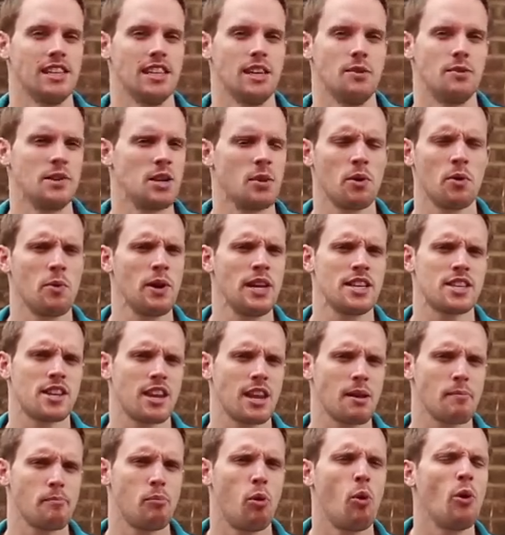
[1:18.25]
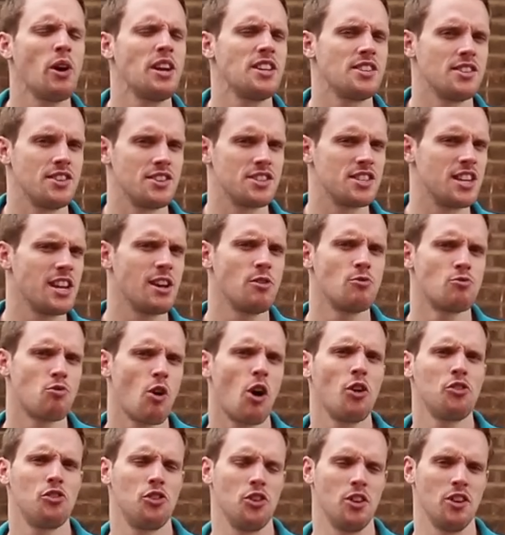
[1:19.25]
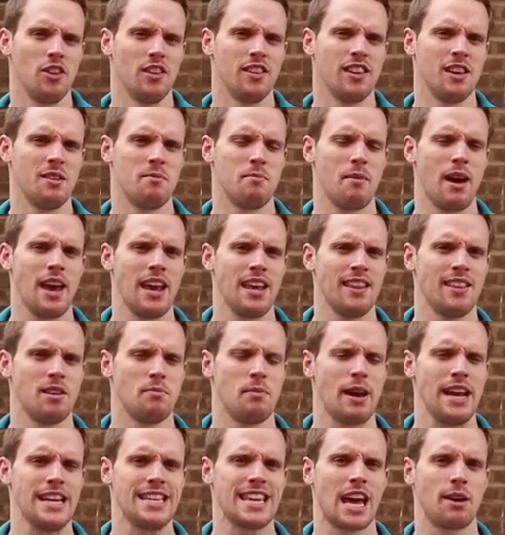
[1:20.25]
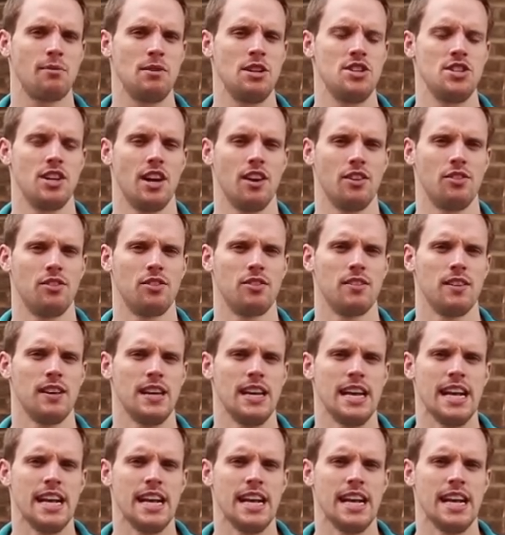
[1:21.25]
We don't want to eat something poisonous, something rotten that may damage us.